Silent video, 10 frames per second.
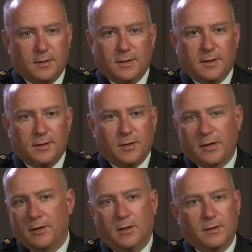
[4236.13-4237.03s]

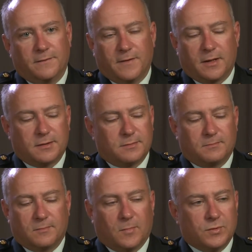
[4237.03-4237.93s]
Not at all. In fact,
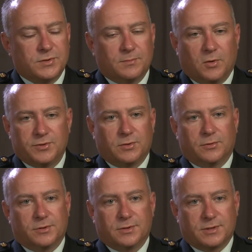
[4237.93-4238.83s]
most
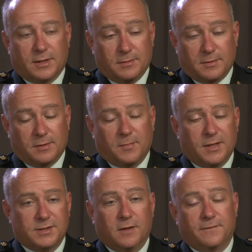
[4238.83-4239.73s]
soldiers, and
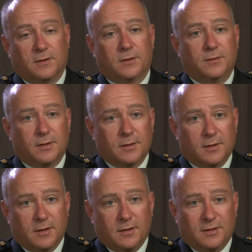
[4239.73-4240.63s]
myself included,
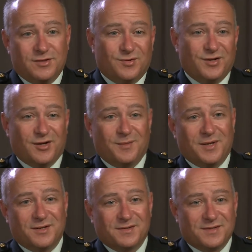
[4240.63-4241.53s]
join the
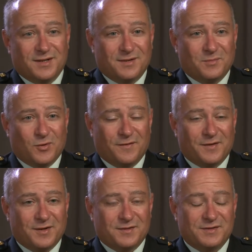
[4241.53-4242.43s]
Army as more of
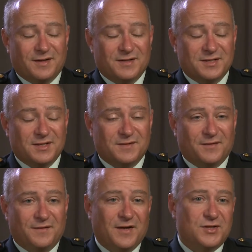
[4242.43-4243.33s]
a sense of
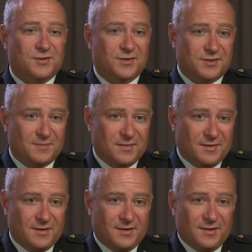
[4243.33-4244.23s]
adventurism.
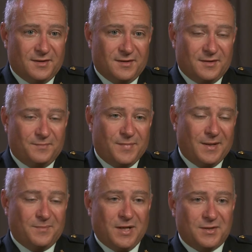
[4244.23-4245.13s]

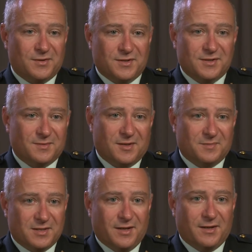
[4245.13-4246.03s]
Patriotism
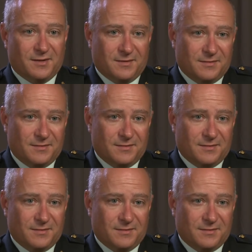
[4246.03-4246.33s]
comes later.